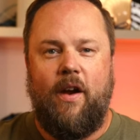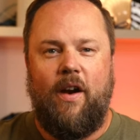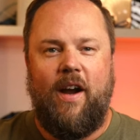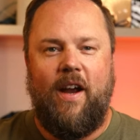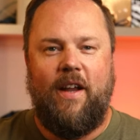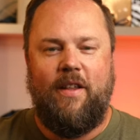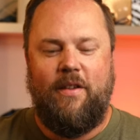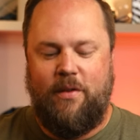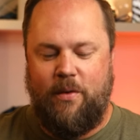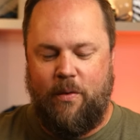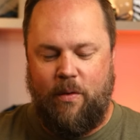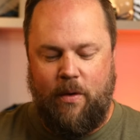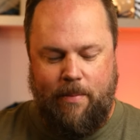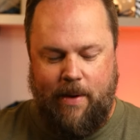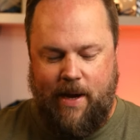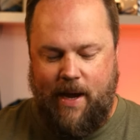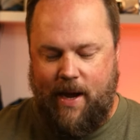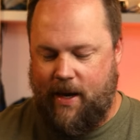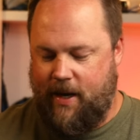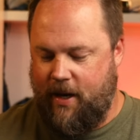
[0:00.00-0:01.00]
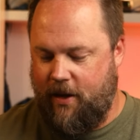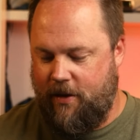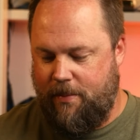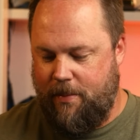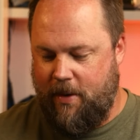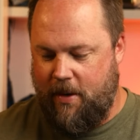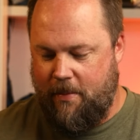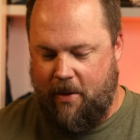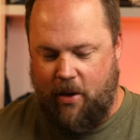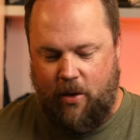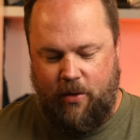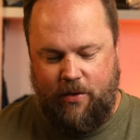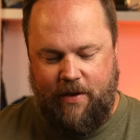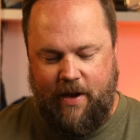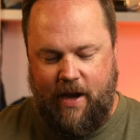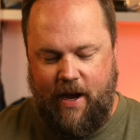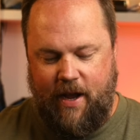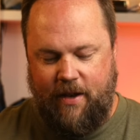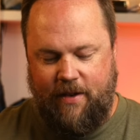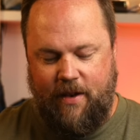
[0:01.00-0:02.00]
All right, so we're back. It's been
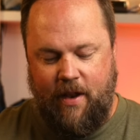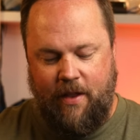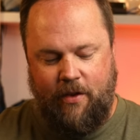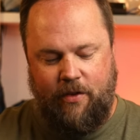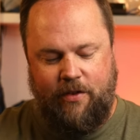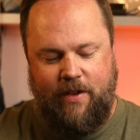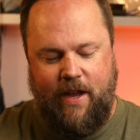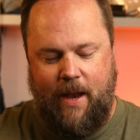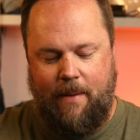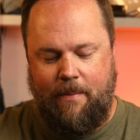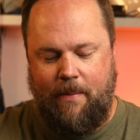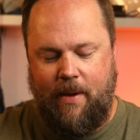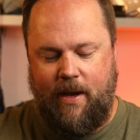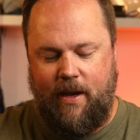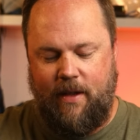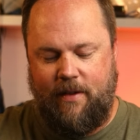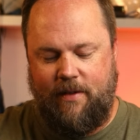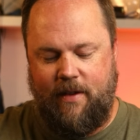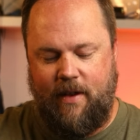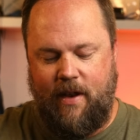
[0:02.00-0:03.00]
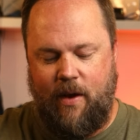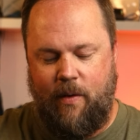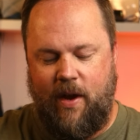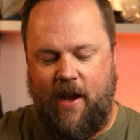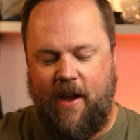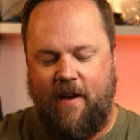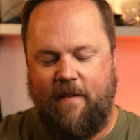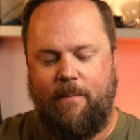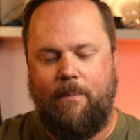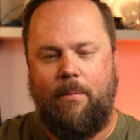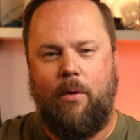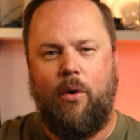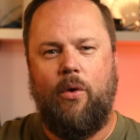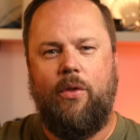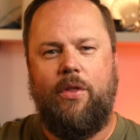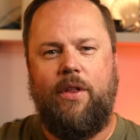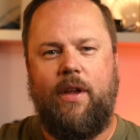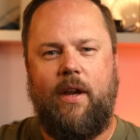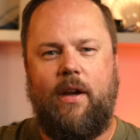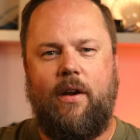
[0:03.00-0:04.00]
about uh, another 10 minutes, and now we have
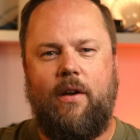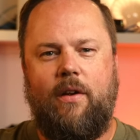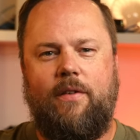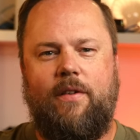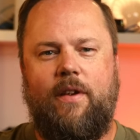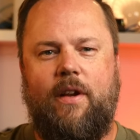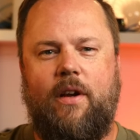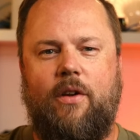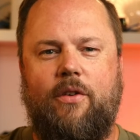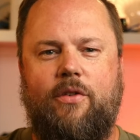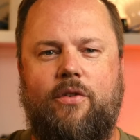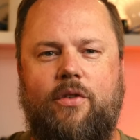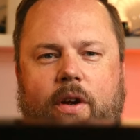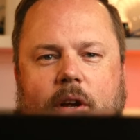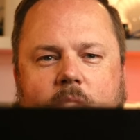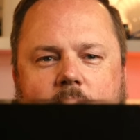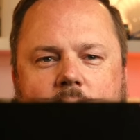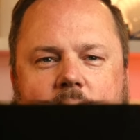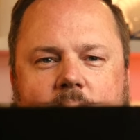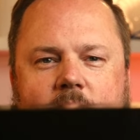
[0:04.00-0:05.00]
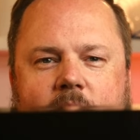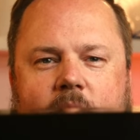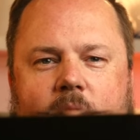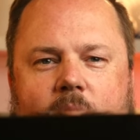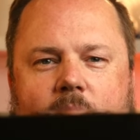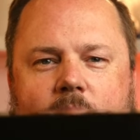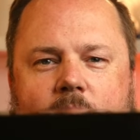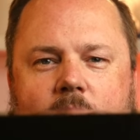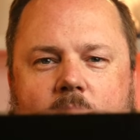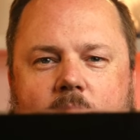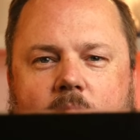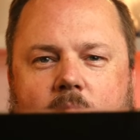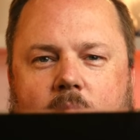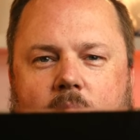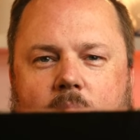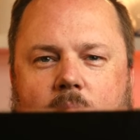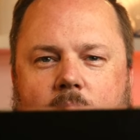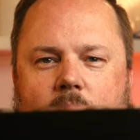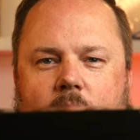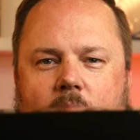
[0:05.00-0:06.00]
both ears. Here, I'll show you right now.
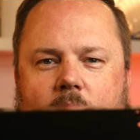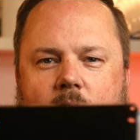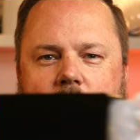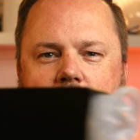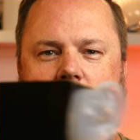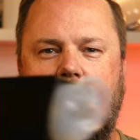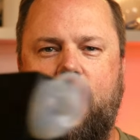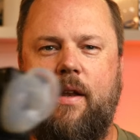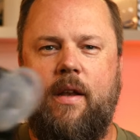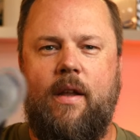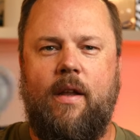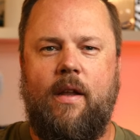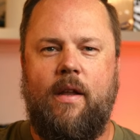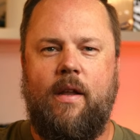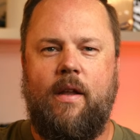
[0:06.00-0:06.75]
Glued on.